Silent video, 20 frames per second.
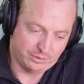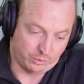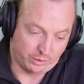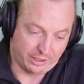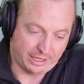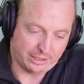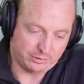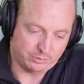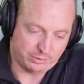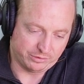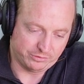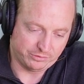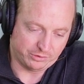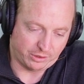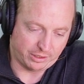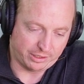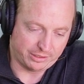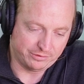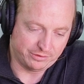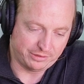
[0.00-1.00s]
next one,
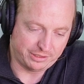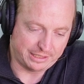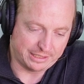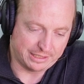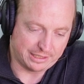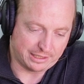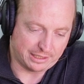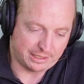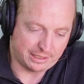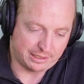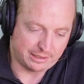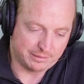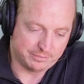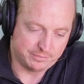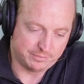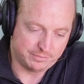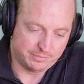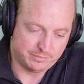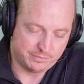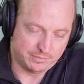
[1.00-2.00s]
is the,
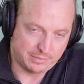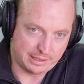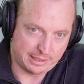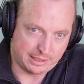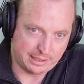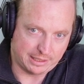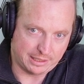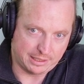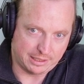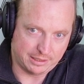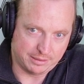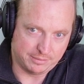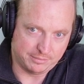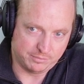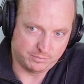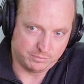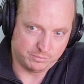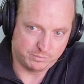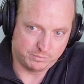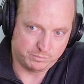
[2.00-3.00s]
what
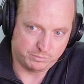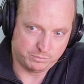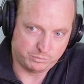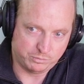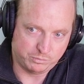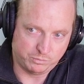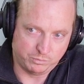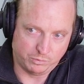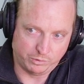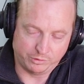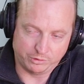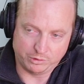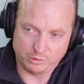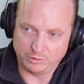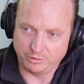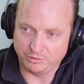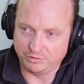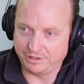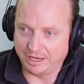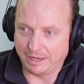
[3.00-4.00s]
do you call it?
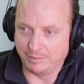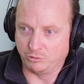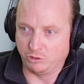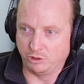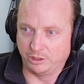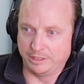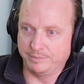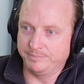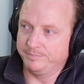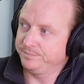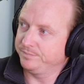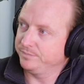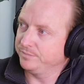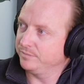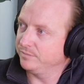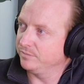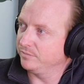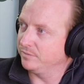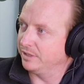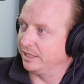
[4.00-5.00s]
The stamp duty
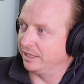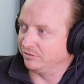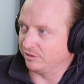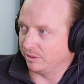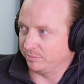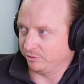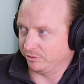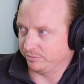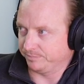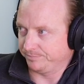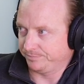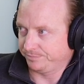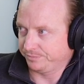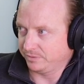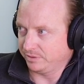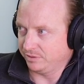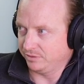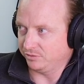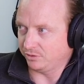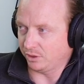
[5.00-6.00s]
exemption. Yeah.
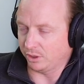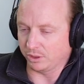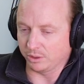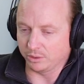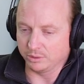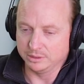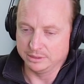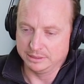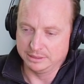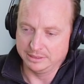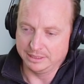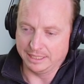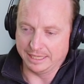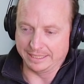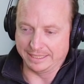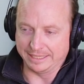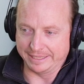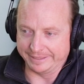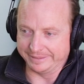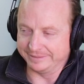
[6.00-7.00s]
So
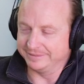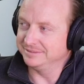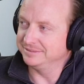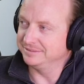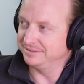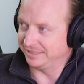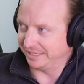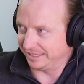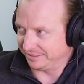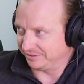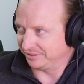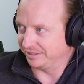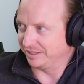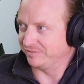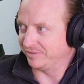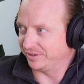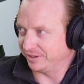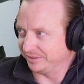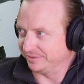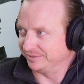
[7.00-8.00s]
again, need to live
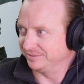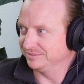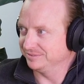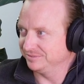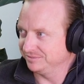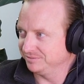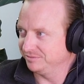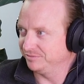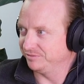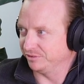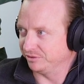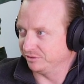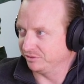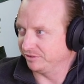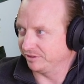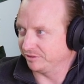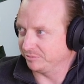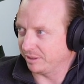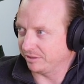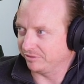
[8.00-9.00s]
in it for
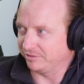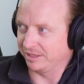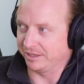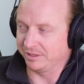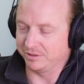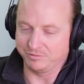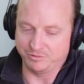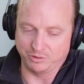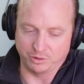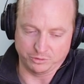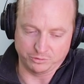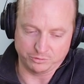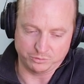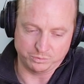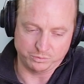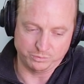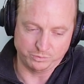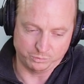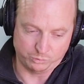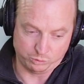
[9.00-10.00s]
6 months out of the first
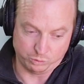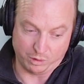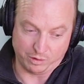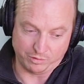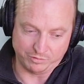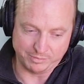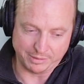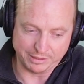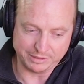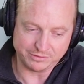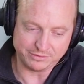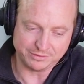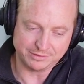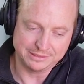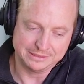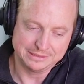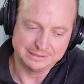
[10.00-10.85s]
12 months.